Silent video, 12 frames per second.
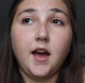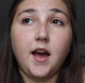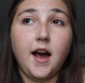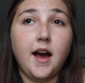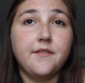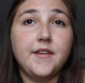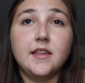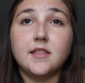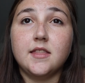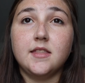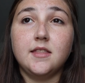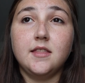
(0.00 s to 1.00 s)

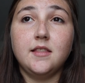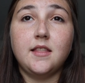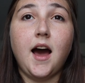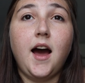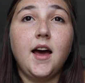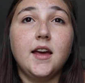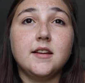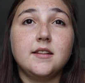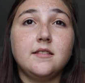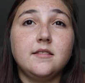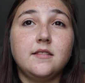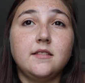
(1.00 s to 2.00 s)
having
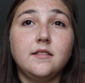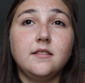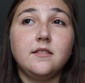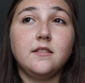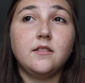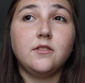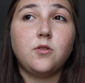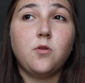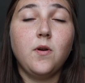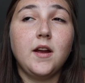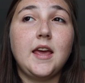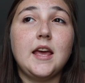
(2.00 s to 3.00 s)
that
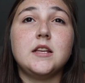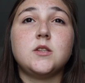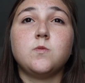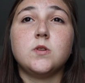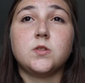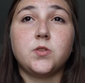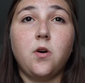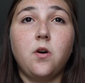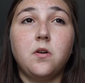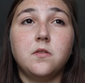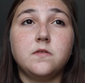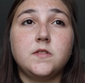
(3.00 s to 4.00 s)
court case
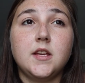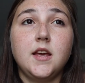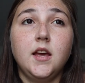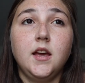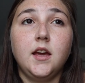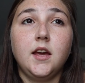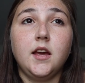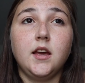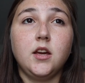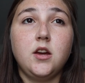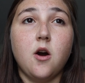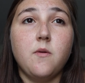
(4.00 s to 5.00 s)
resolved,
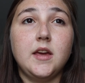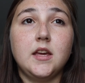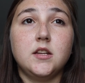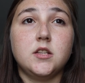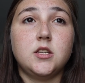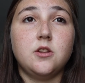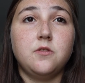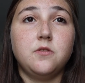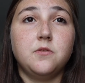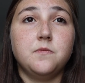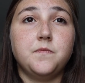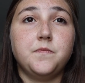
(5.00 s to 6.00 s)
going
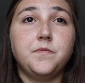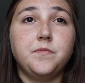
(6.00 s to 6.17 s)
into